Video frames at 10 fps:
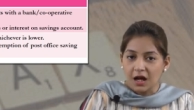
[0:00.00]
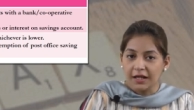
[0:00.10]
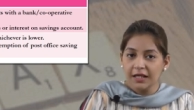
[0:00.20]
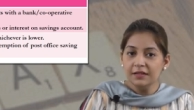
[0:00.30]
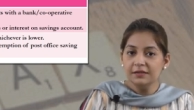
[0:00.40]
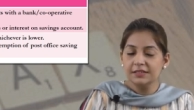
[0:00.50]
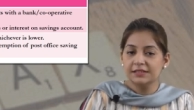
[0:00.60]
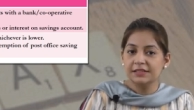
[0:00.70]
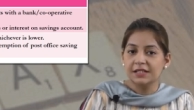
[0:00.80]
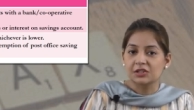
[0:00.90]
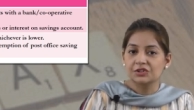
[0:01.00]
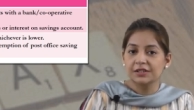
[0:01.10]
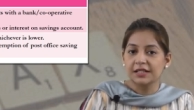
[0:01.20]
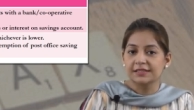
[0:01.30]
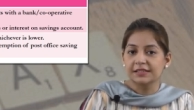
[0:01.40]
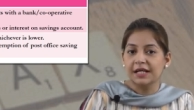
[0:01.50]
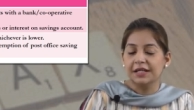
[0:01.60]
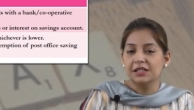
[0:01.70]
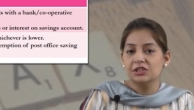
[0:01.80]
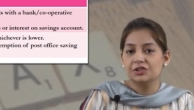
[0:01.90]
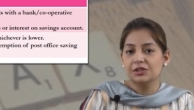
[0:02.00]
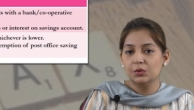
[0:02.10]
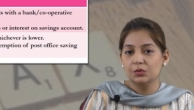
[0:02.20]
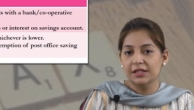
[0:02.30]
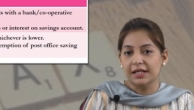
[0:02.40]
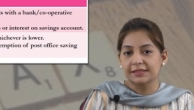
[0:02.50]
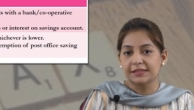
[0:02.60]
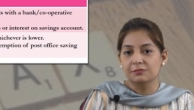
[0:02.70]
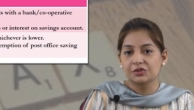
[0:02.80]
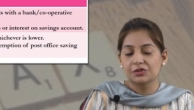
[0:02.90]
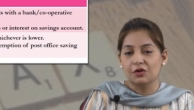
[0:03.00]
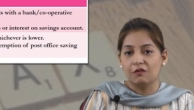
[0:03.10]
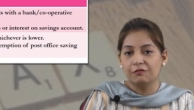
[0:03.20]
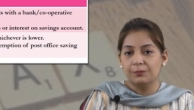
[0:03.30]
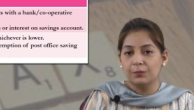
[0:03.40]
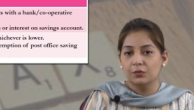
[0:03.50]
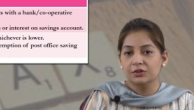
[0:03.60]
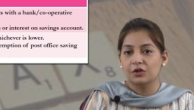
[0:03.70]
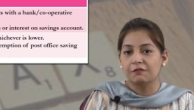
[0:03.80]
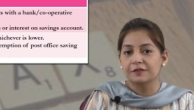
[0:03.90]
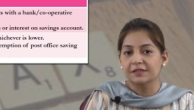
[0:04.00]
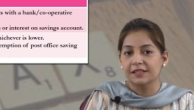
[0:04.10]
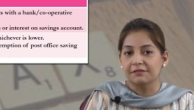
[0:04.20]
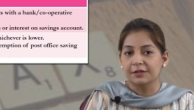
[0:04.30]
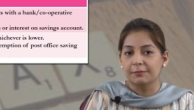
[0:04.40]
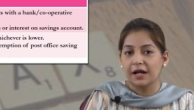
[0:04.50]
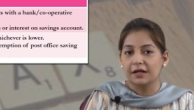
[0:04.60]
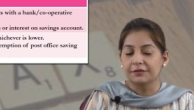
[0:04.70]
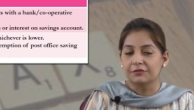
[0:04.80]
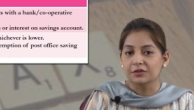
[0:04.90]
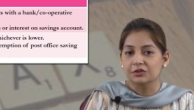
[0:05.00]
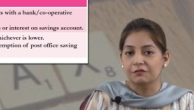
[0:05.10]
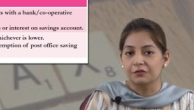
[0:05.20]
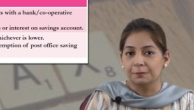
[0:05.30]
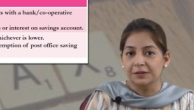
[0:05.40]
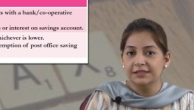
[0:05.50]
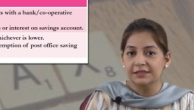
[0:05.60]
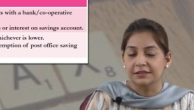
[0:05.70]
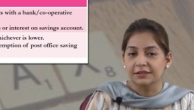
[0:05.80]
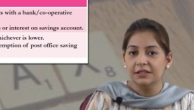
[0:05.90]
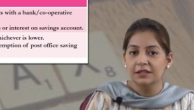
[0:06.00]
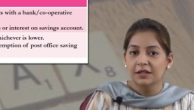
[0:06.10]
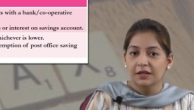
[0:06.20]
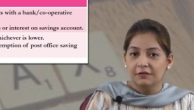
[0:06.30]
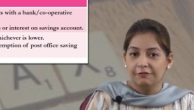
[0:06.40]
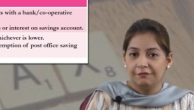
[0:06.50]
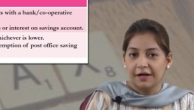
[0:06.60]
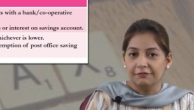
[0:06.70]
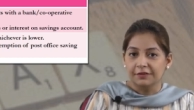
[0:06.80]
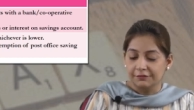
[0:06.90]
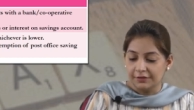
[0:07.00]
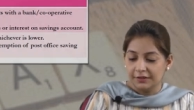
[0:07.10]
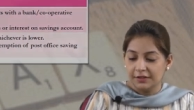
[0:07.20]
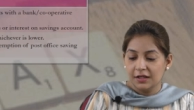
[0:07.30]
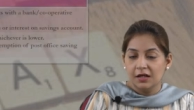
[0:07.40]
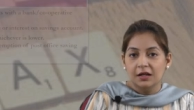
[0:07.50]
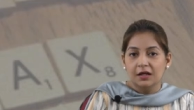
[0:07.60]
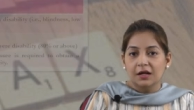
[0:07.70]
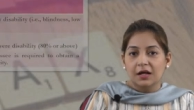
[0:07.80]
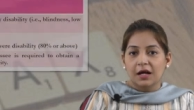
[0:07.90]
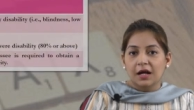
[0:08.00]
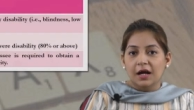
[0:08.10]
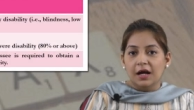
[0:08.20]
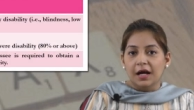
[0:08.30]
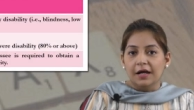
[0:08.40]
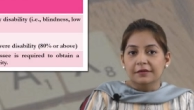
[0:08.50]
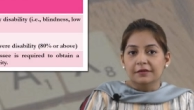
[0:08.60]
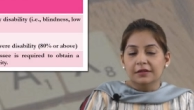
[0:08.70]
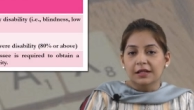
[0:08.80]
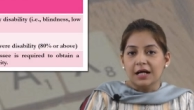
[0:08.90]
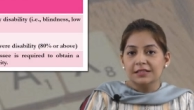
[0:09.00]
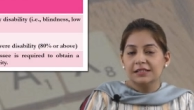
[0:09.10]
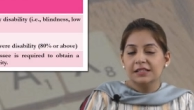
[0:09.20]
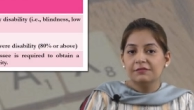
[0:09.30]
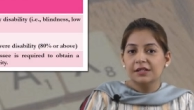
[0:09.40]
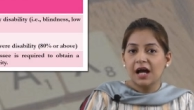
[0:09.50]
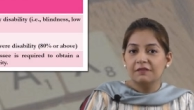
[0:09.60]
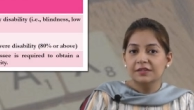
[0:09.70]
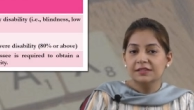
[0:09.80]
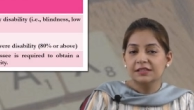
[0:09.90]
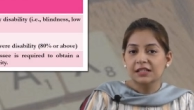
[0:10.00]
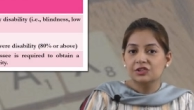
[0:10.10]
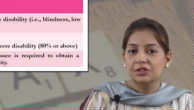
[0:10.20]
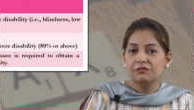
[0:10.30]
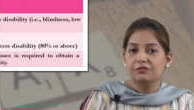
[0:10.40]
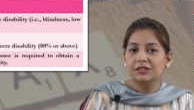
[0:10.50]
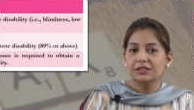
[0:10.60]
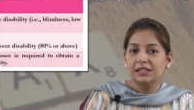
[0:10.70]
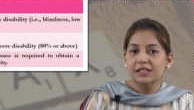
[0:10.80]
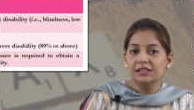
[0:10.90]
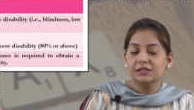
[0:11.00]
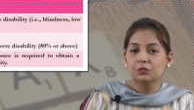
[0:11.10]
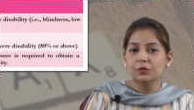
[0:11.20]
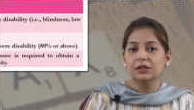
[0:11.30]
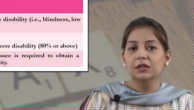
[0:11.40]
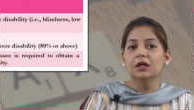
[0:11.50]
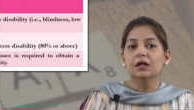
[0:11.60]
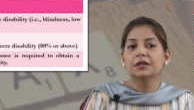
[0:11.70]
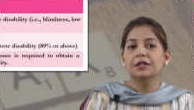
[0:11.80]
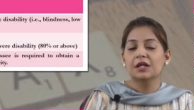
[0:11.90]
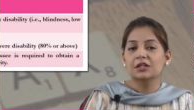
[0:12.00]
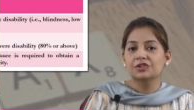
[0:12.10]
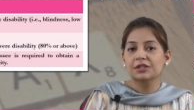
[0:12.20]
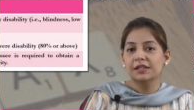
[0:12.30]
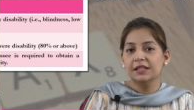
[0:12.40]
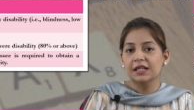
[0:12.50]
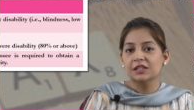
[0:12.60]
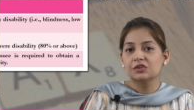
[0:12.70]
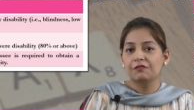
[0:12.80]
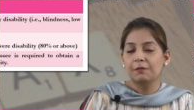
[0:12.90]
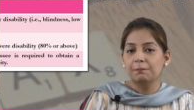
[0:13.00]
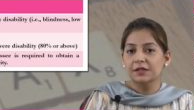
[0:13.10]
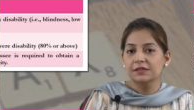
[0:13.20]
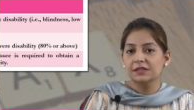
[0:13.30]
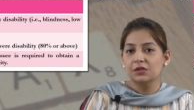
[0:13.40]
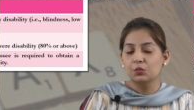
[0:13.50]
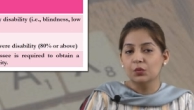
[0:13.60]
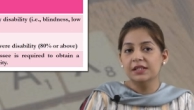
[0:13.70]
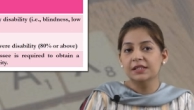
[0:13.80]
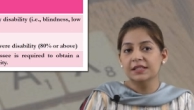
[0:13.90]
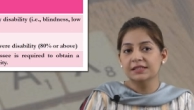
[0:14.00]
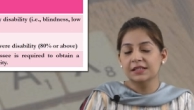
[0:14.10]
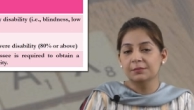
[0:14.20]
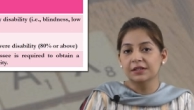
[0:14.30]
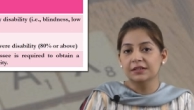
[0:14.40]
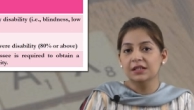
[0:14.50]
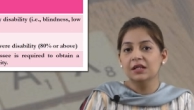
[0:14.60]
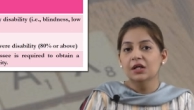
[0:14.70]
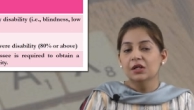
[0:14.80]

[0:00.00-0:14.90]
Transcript: Again this deduction is in addition to the exemption of post office saving bank interest of rupees 3500. And lastly we have this section which deals with uh, deduction in the case of a person with disability.